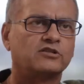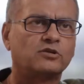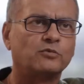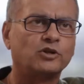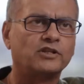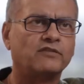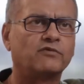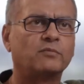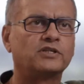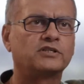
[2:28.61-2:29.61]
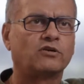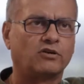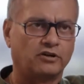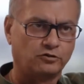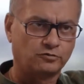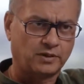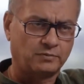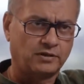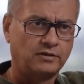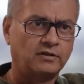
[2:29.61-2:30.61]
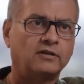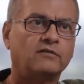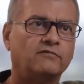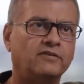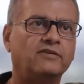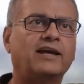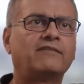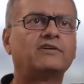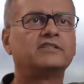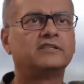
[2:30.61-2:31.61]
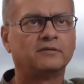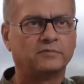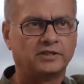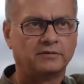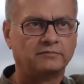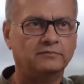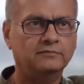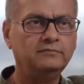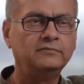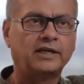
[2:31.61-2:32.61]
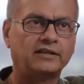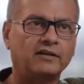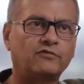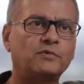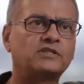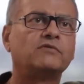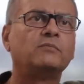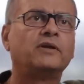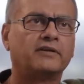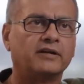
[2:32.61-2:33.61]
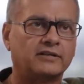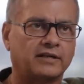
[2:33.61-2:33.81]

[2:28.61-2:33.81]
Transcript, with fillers: distributing the information on a newspaper, we will have a digital medium and the information will be real